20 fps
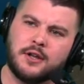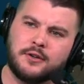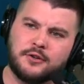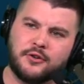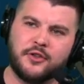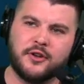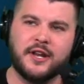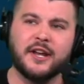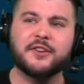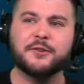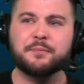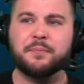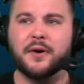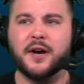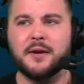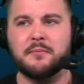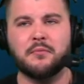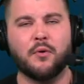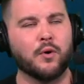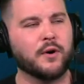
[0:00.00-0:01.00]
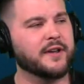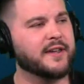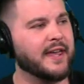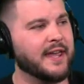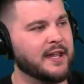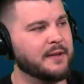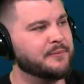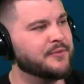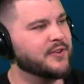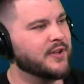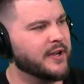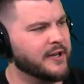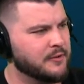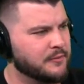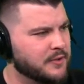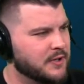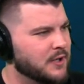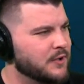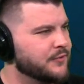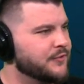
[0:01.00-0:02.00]
Do the Knicks play more games than
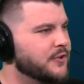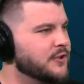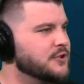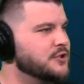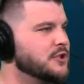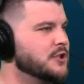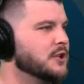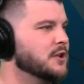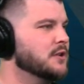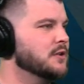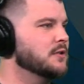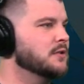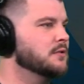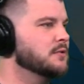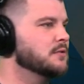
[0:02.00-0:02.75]
anyone else this year?